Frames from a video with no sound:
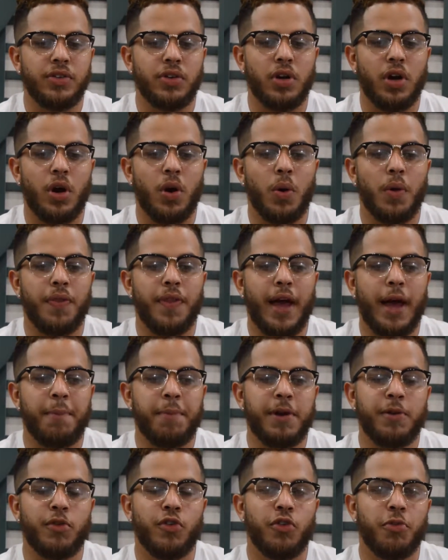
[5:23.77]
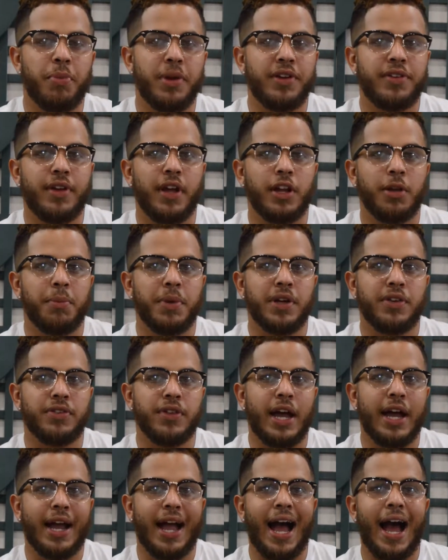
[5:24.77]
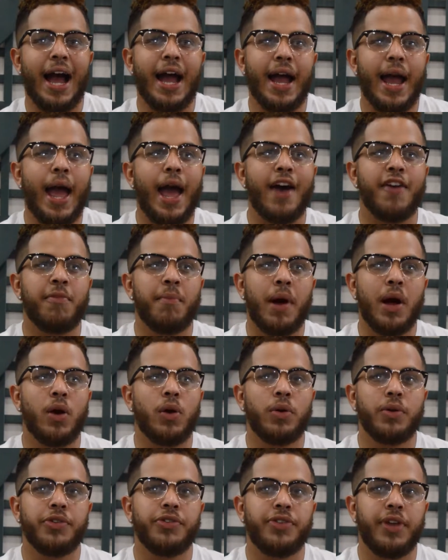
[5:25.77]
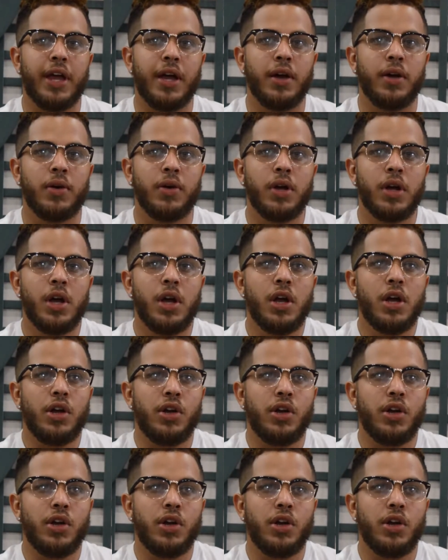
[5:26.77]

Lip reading: you know, that people have been telling me is like I have my own sound.